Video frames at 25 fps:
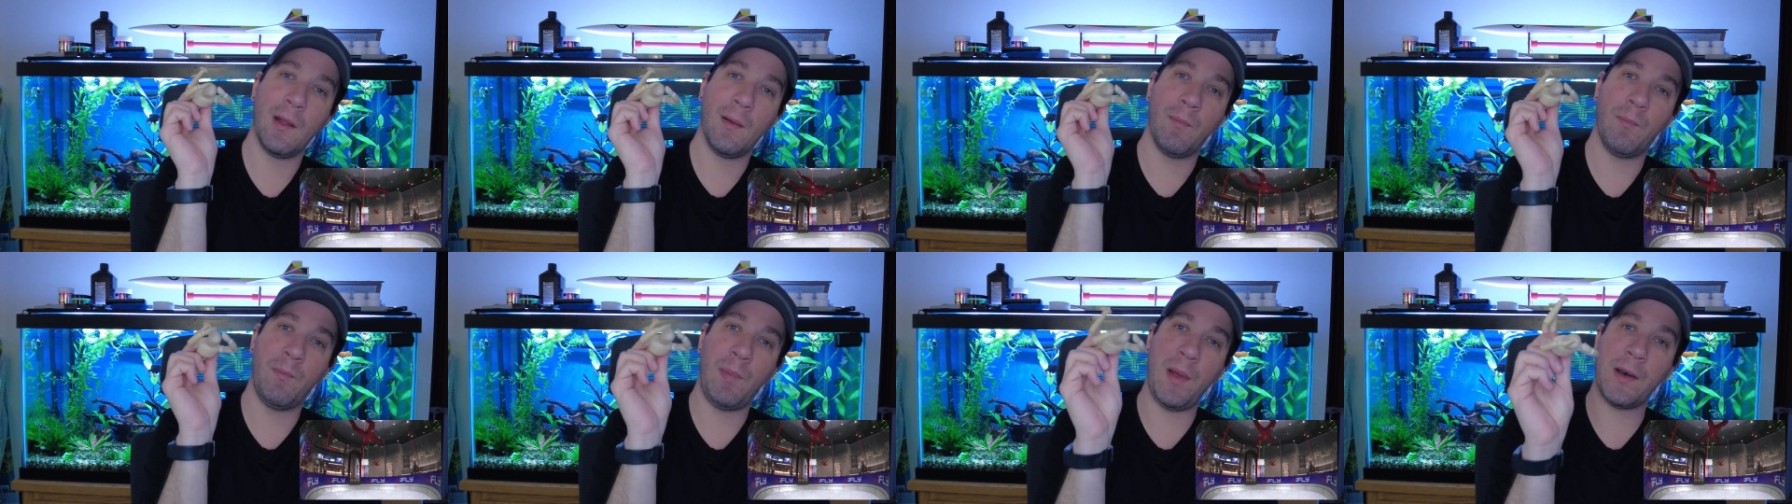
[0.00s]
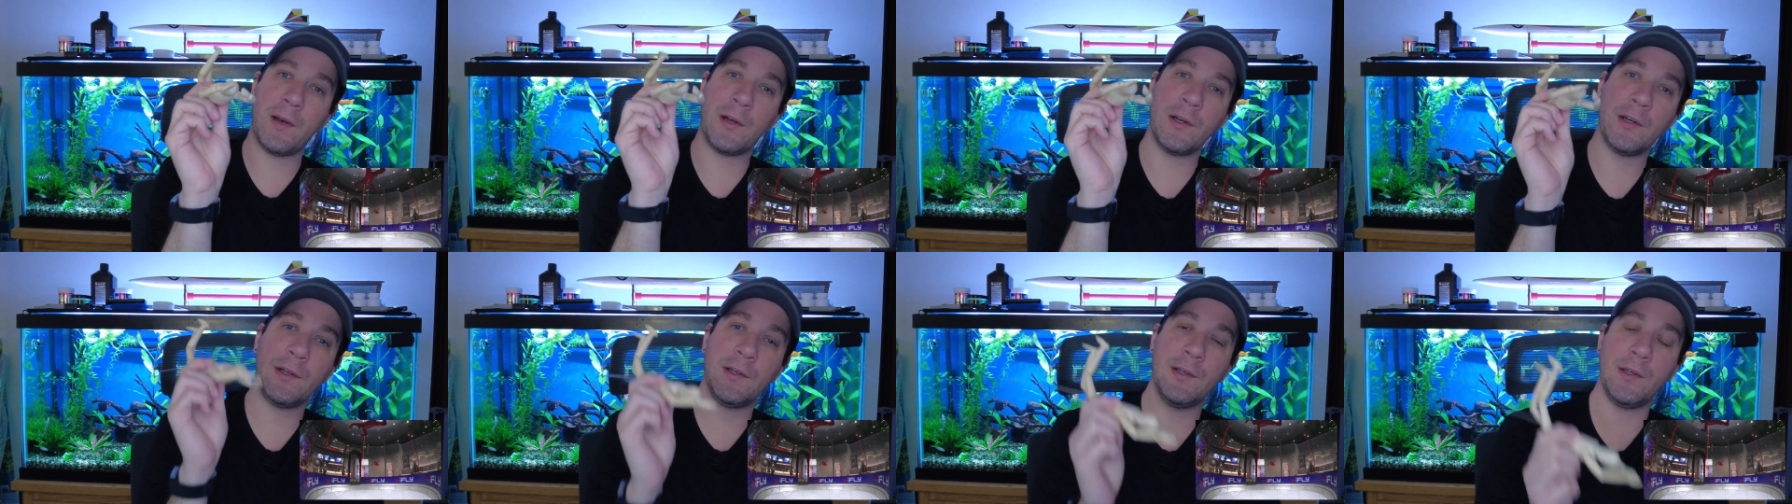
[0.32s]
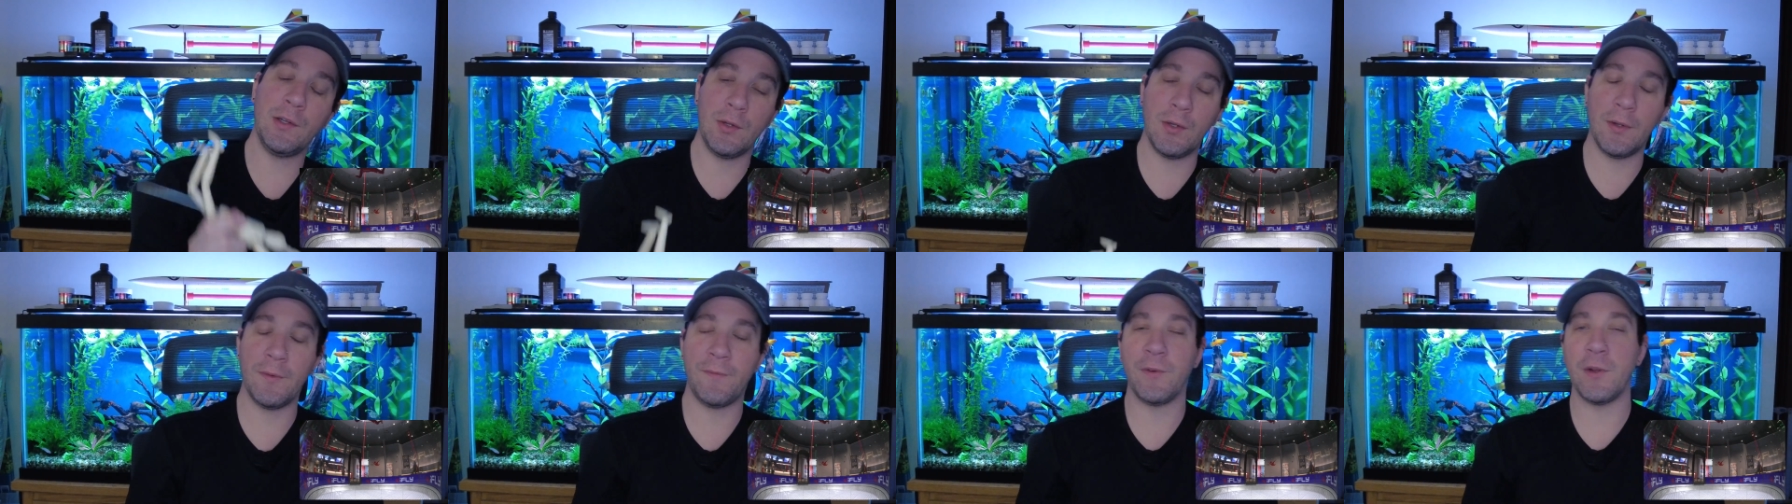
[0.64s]
better to
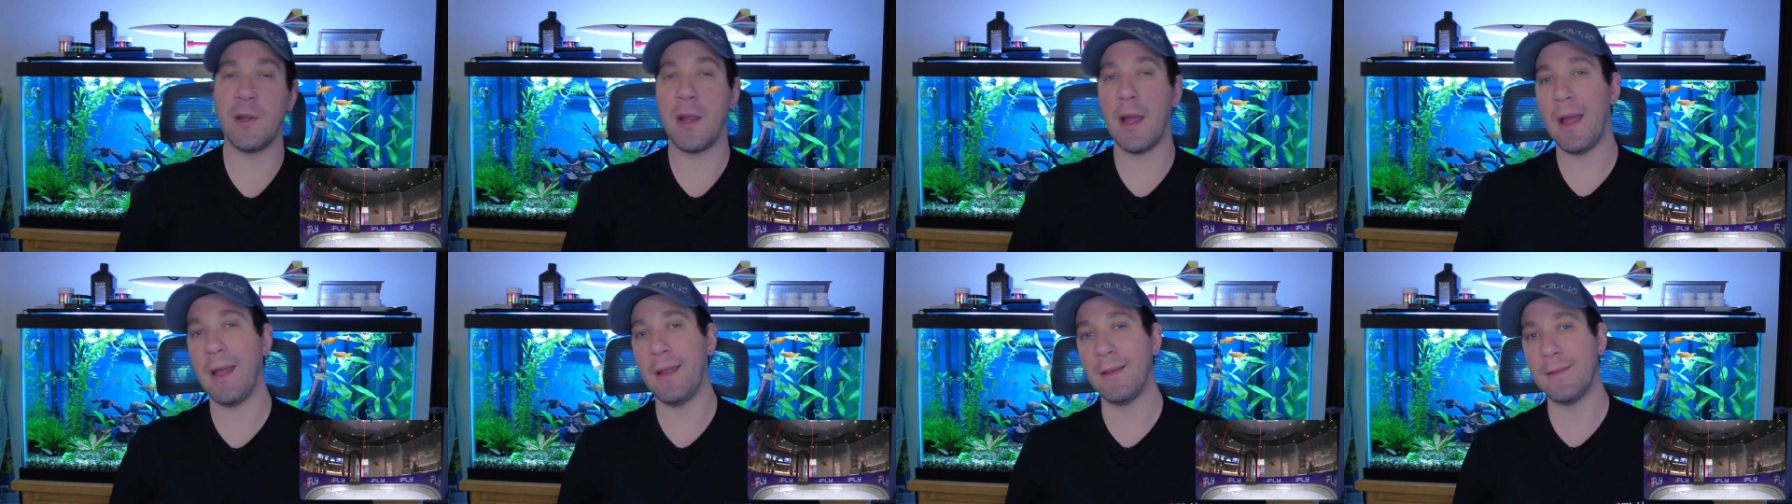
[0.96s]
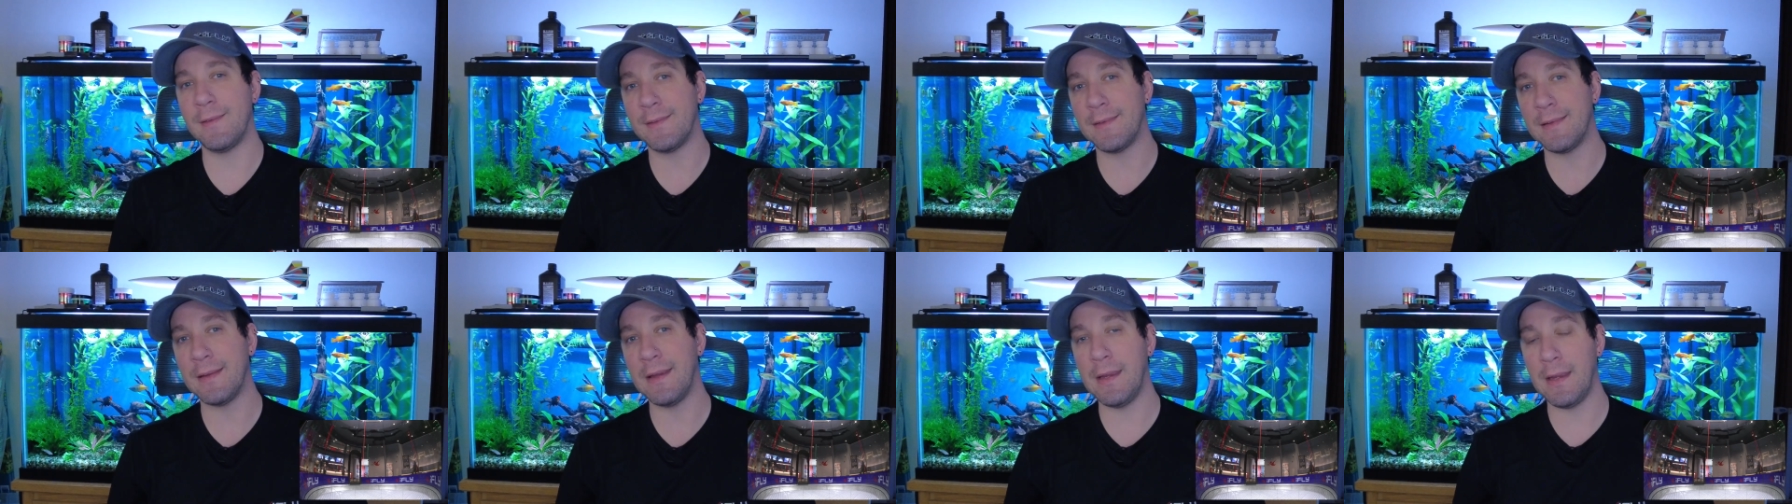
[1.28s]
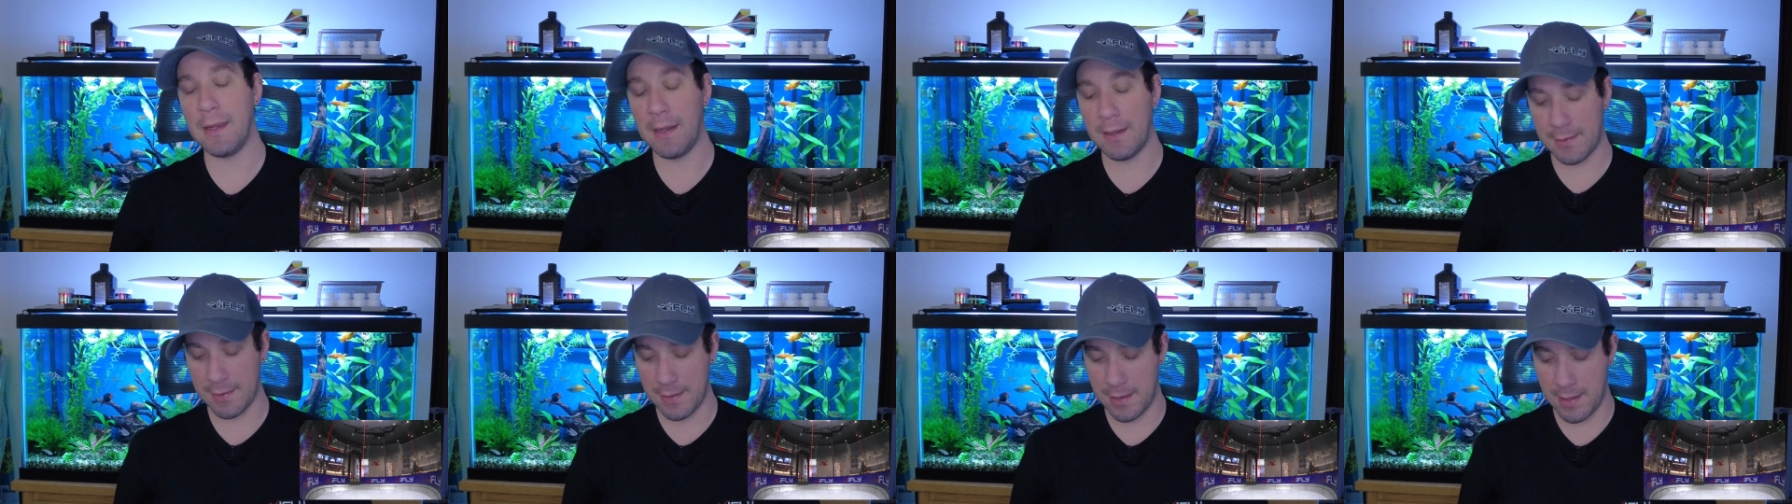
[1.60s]
do if you guys see
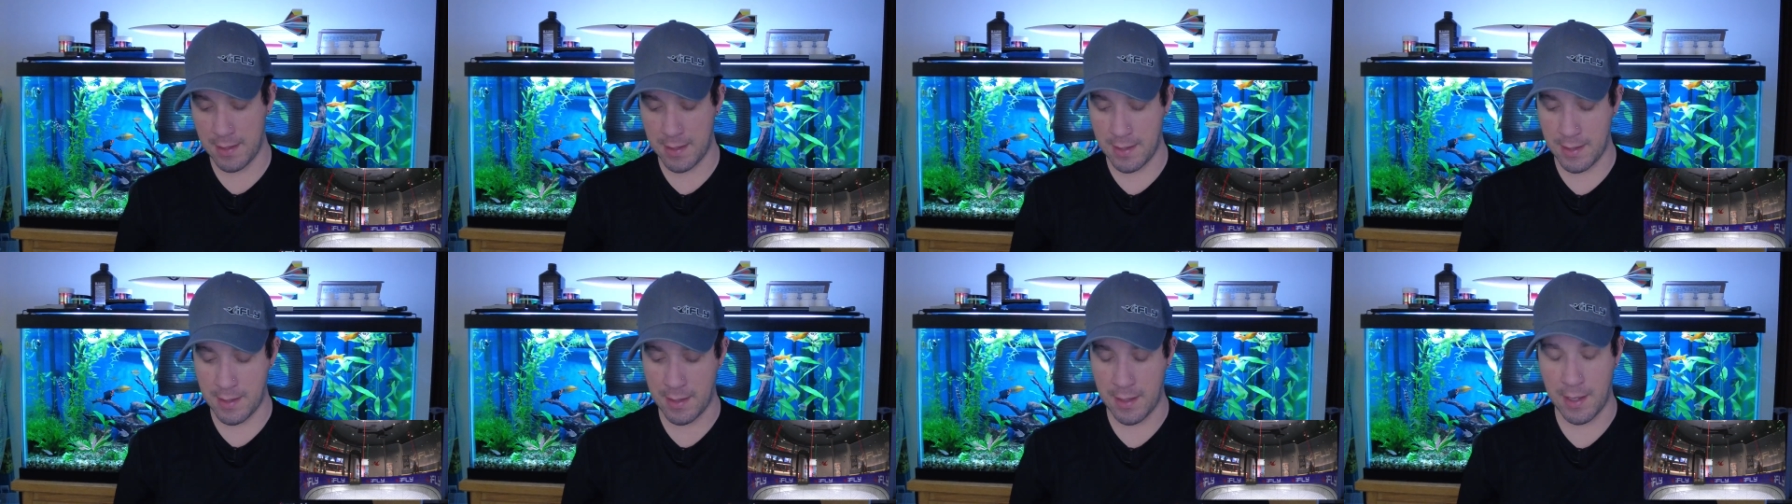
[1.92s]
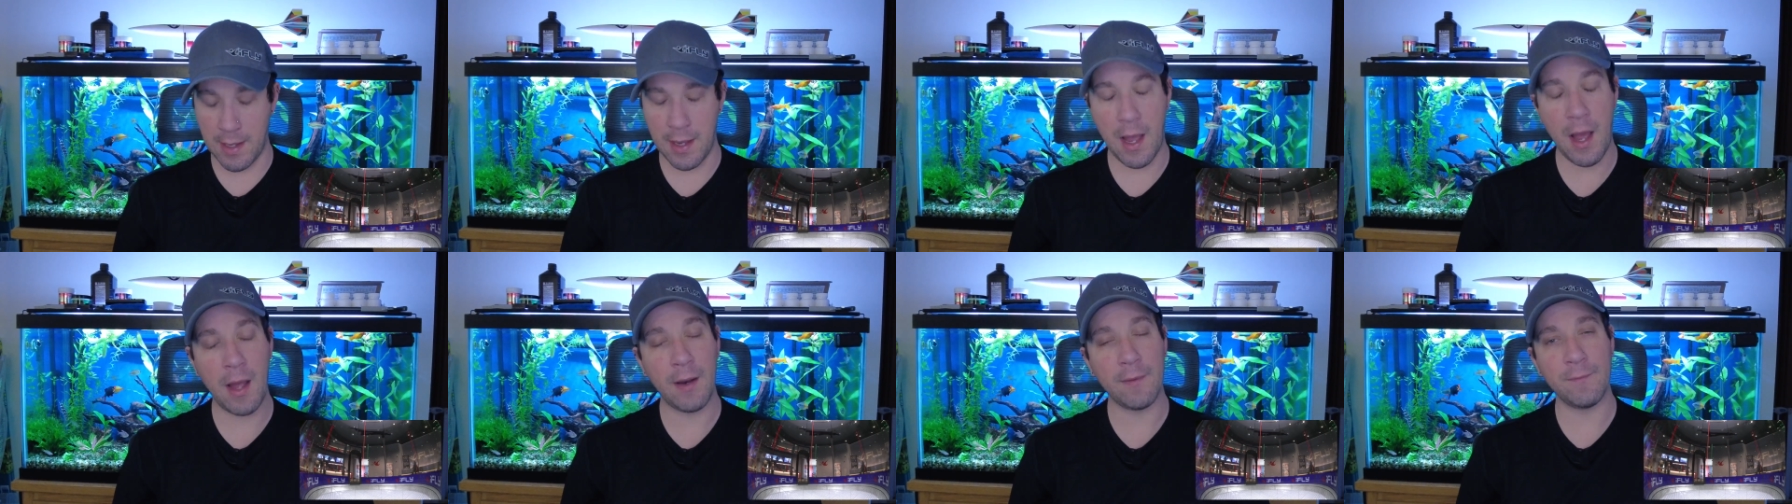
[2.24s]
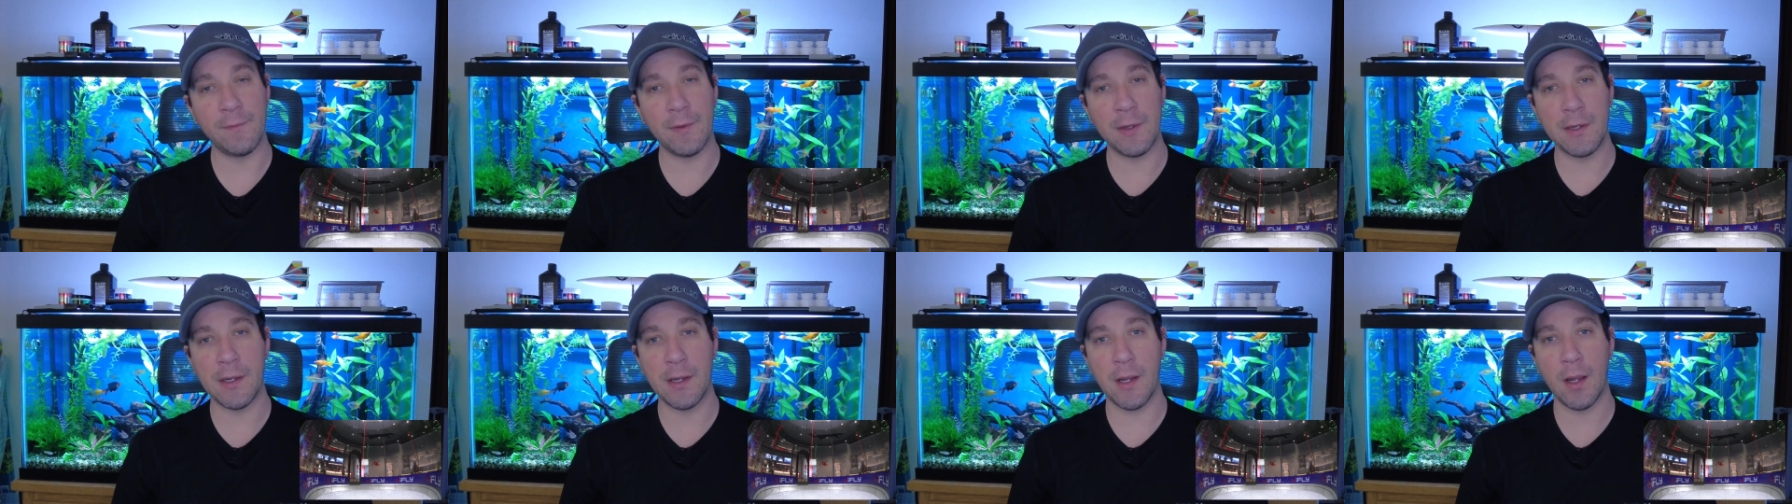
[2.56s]
it uh, on
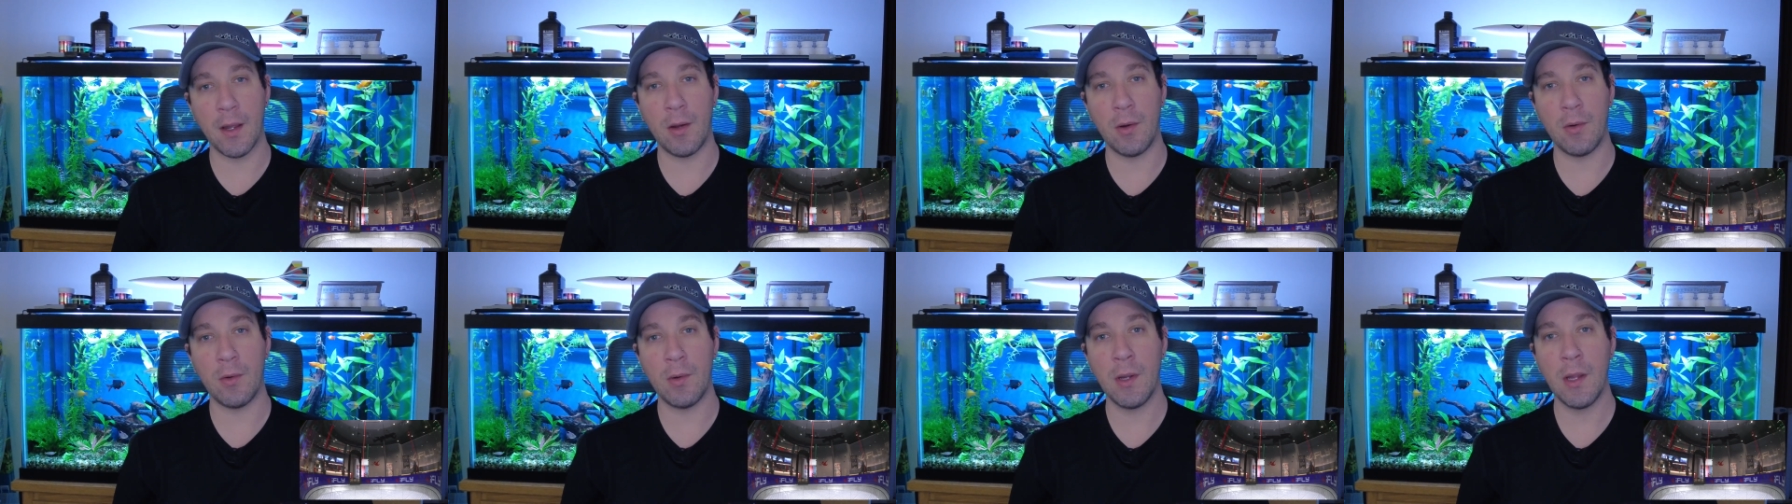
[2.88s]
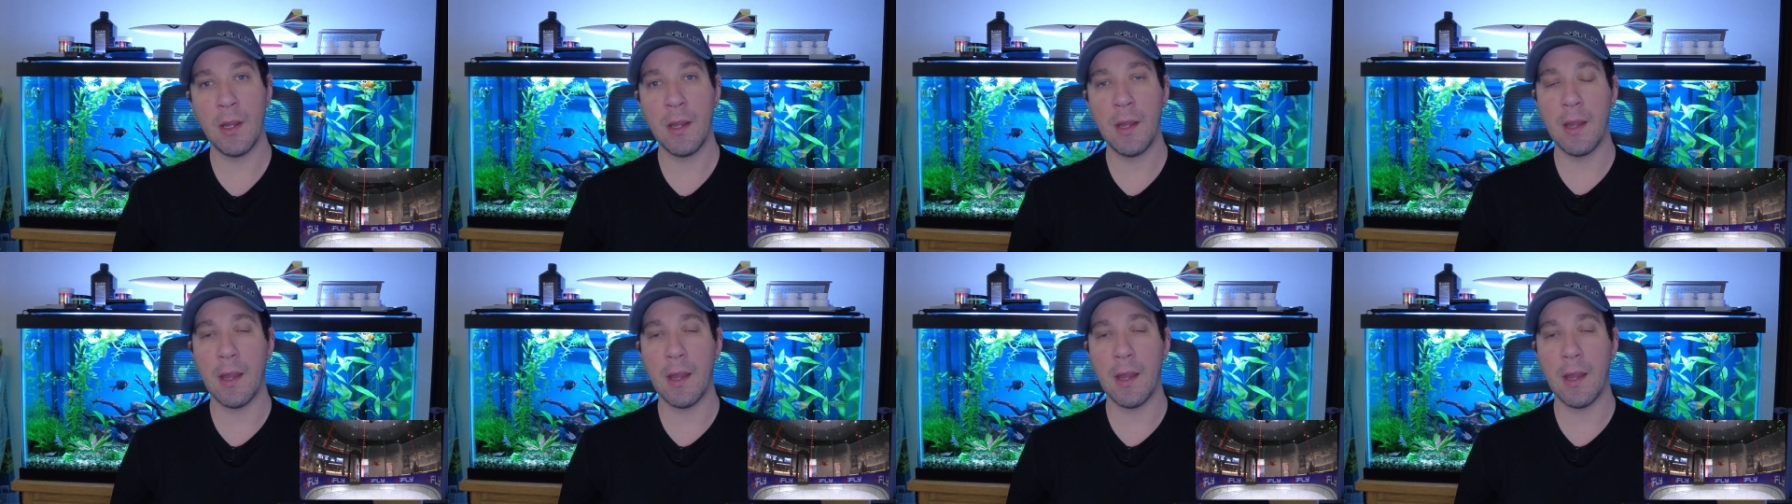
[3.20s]
video.